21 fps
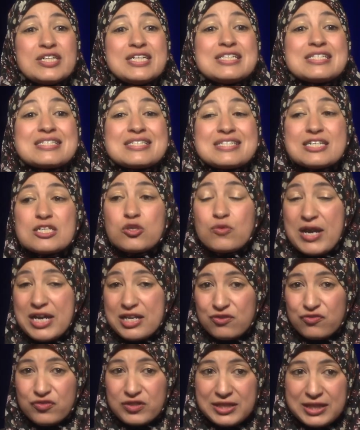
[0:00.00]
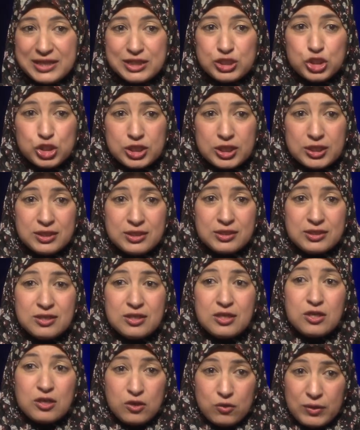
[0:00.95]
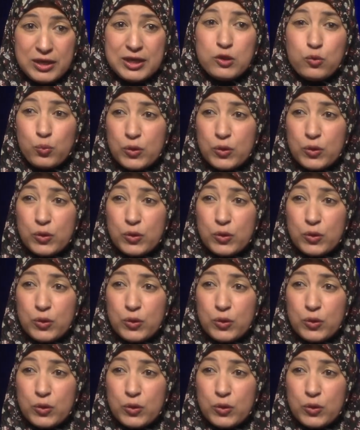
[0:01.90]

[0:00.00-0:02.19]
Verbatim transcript: instant gratification, right?